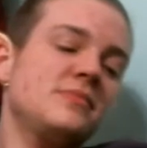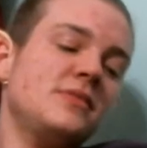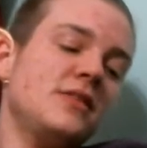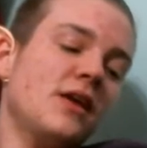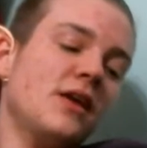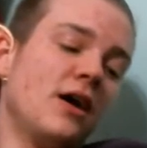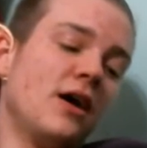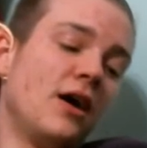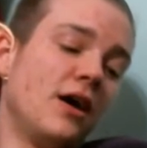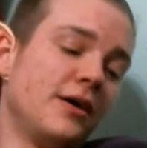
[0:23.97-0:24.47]

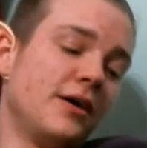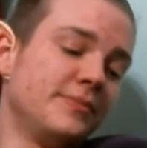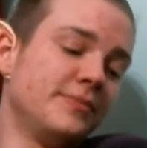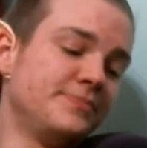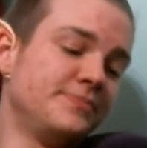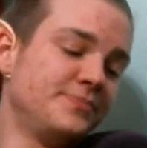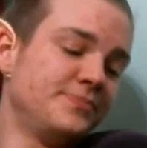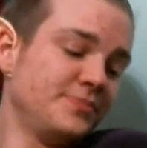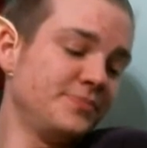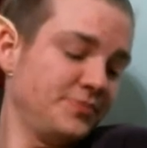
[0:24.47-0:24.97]
I
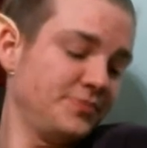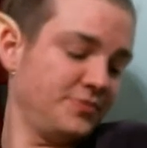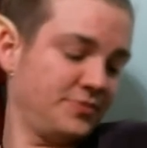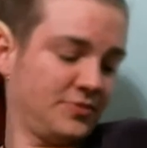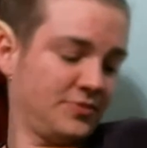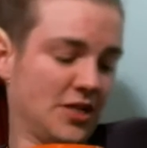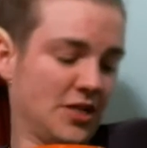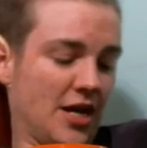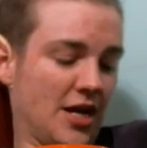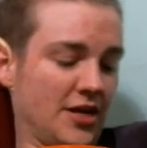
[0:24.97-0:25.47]

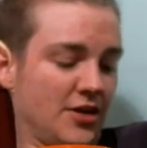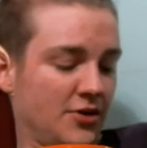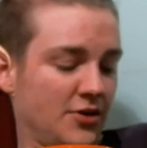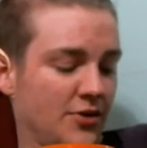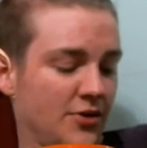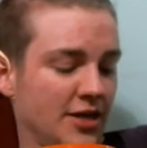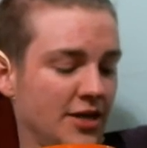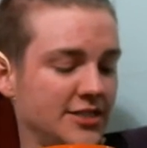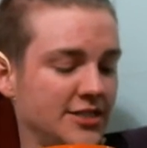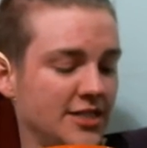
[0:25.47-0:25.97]
know
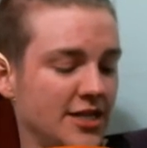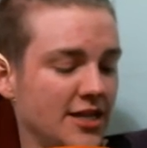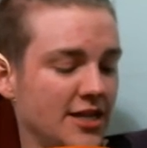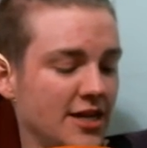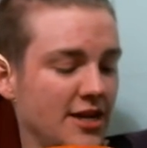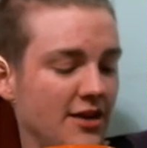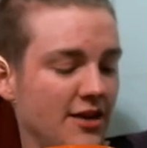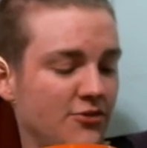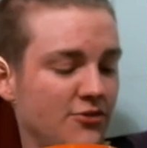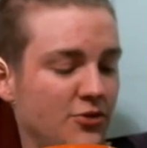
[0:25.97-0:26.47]
I say that
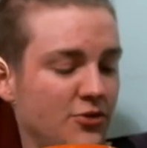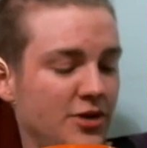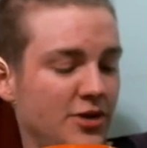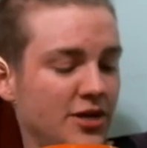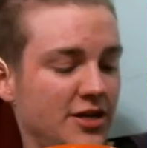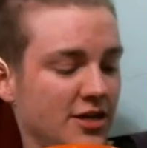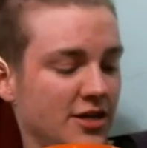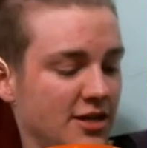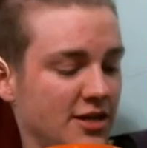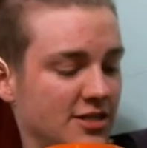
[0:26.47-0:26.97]
every
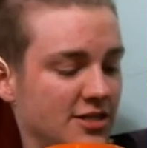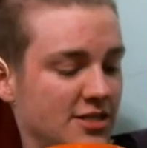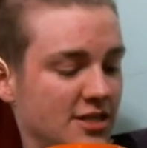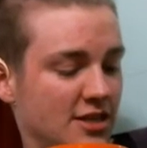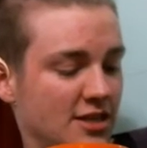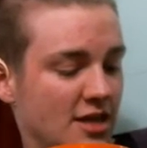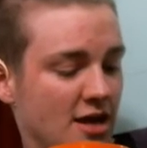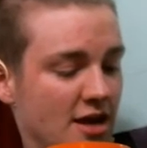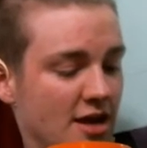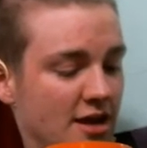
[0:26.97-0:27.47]
week, and it's a
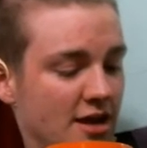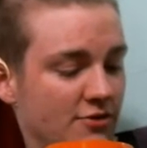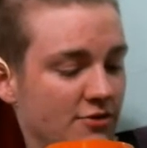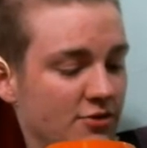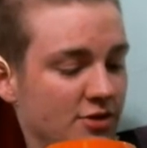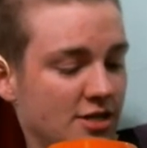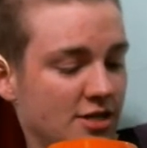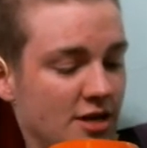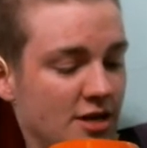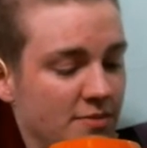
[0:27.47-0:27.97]
lie every
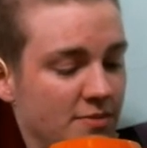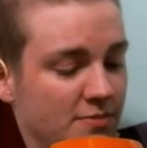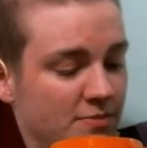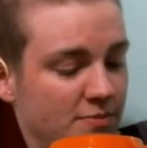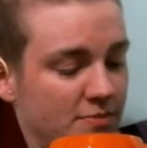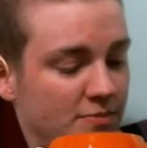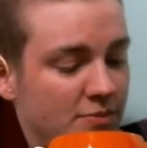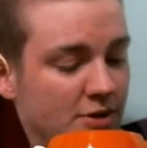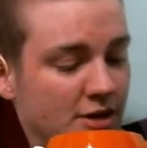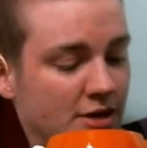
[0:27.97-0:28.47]

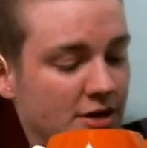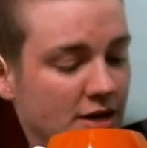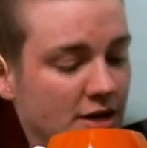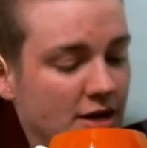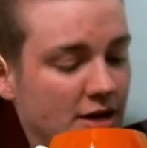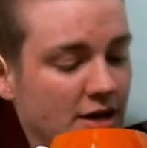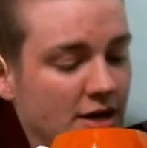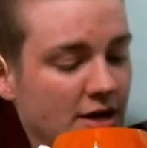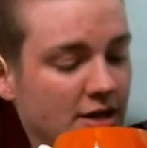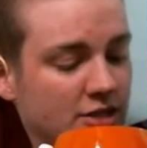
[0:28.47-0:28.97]
time, but I
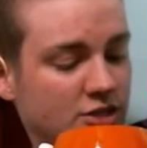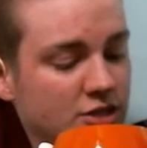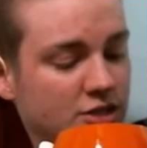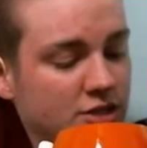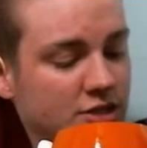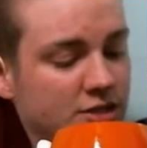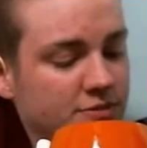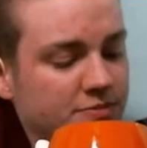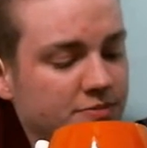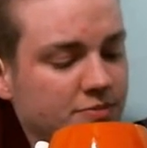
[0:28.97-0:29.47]

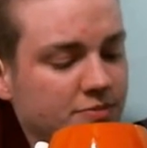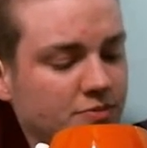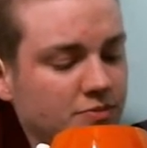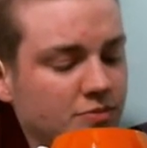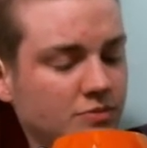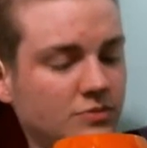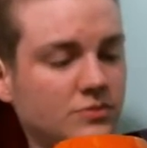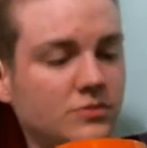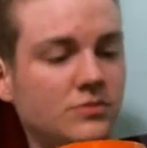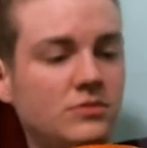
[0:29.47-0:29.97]
actually
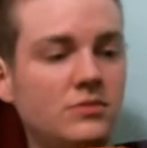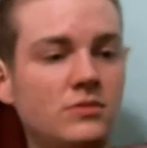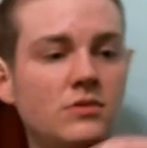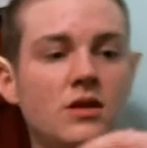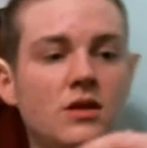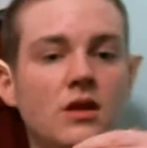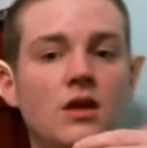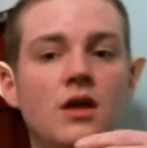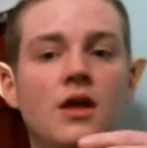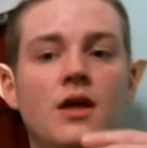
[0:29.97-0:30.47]

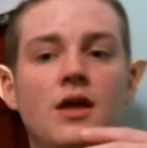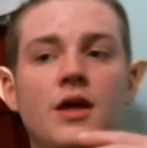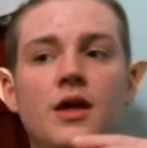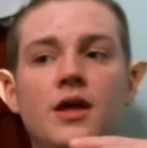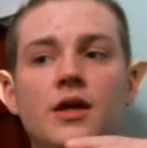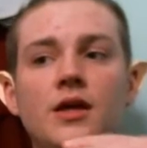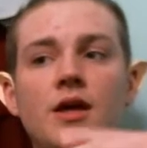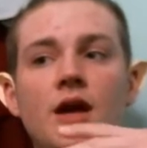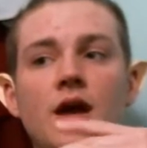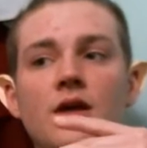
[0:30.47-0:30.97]

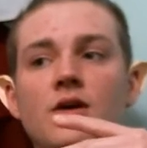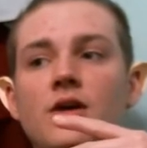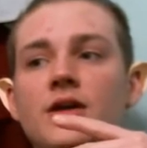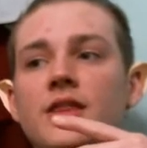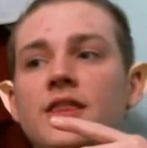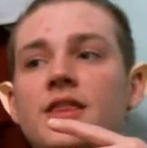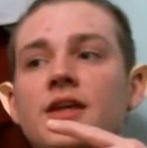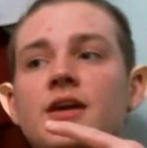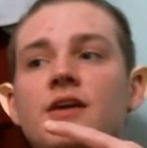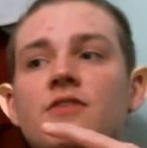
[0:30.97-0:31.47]
cannot
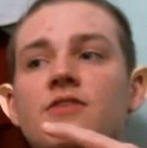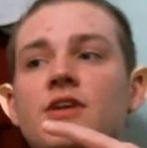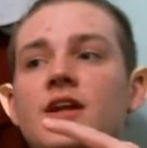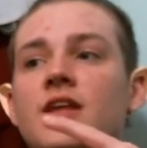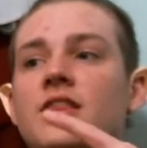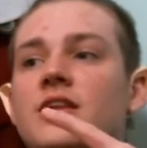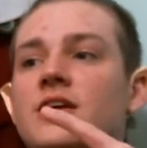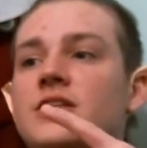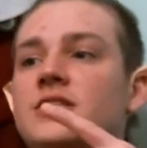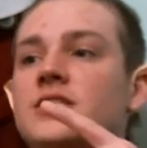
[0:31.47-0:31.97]
think of
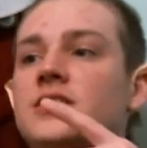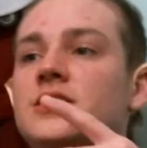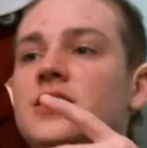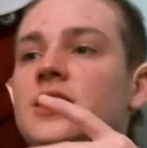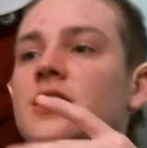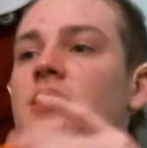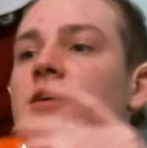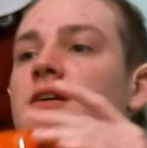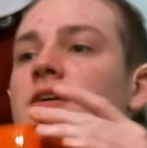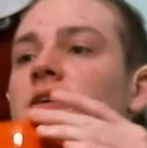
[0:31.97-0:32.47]
anything to
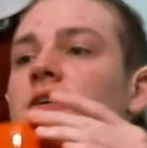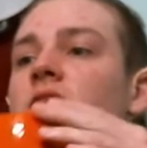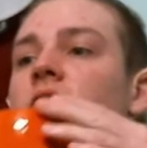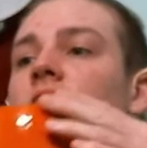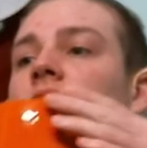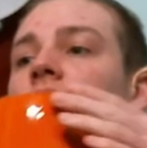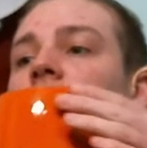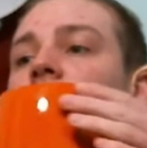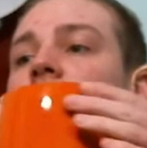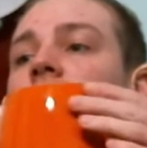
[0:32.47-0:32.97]
say,
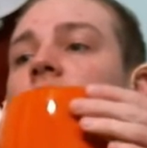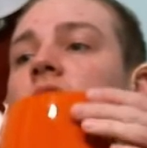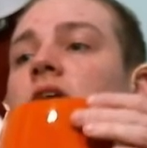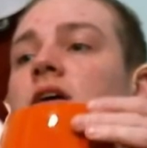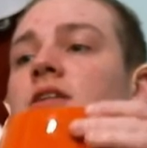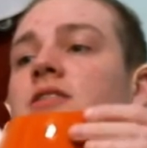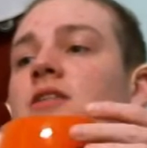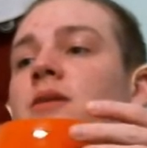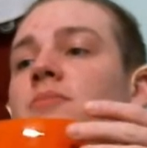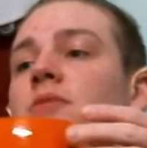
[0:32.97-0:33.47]

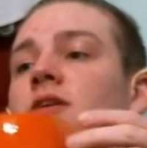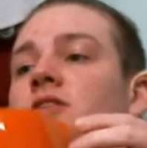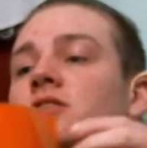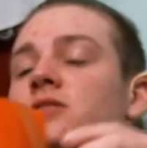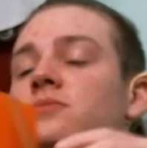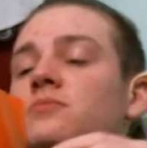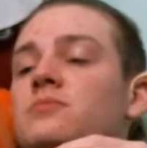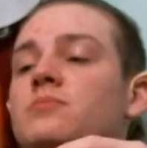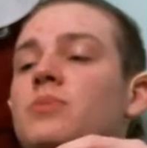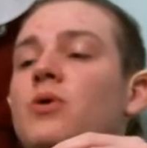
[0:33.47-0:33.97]
except I
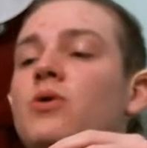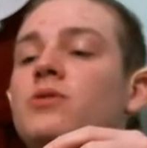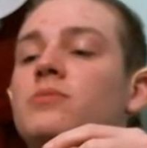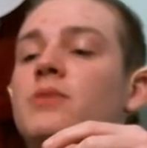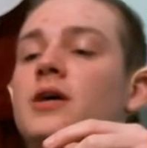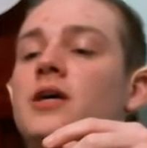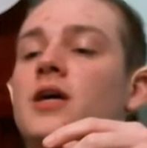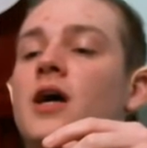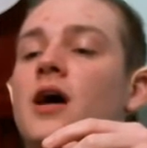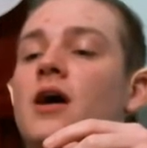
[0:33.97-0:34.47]
just pulled my
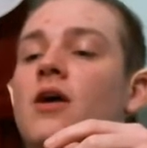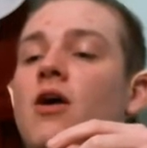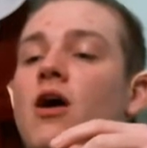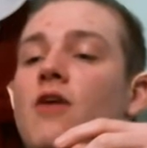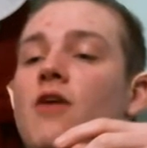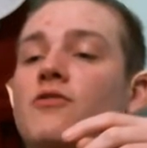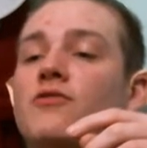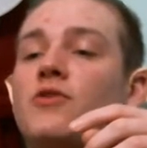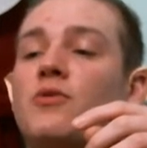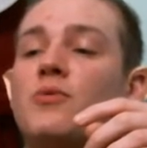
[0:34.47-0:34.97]
cat off
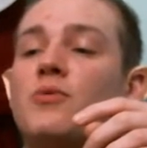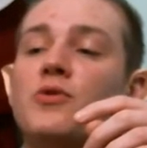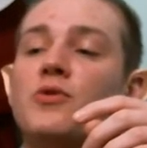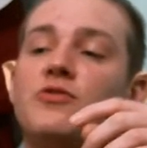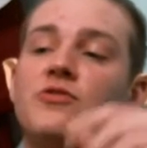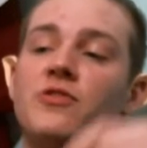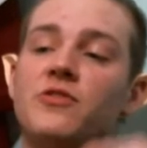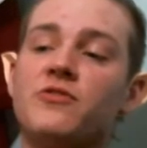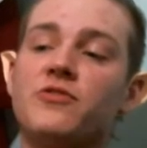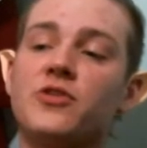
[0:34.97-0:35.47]
of a
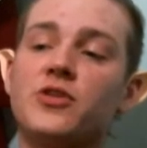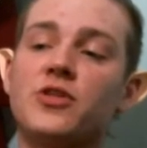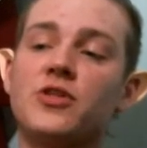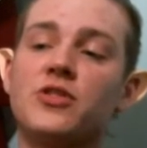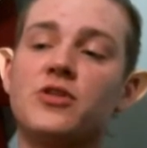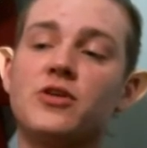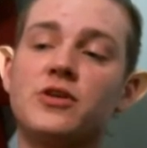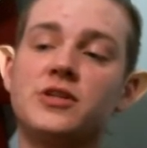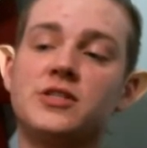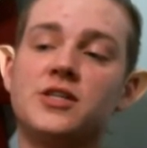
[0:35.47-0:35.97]
roof for the
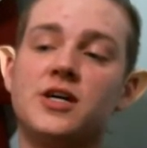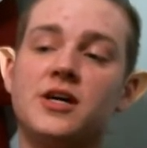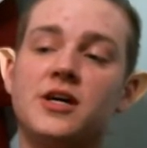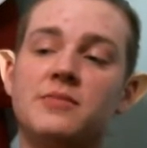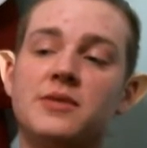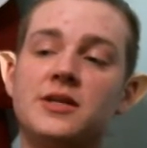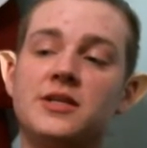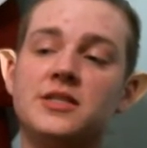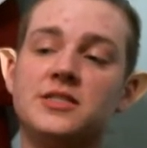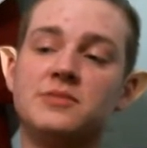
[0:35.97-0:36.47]
third time
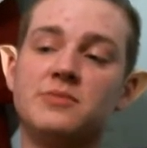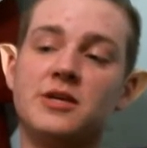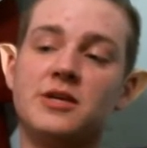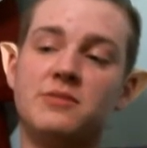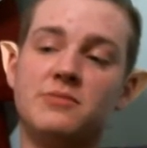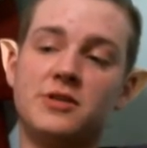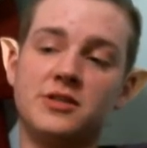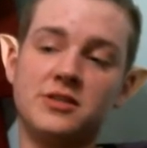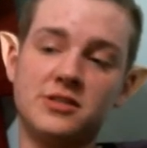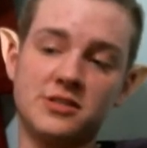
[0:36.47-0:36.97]
in as many
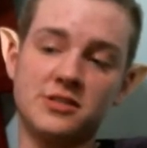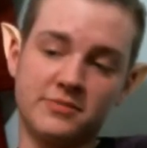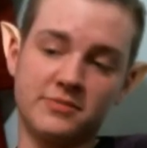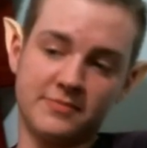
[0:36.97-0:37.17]
months.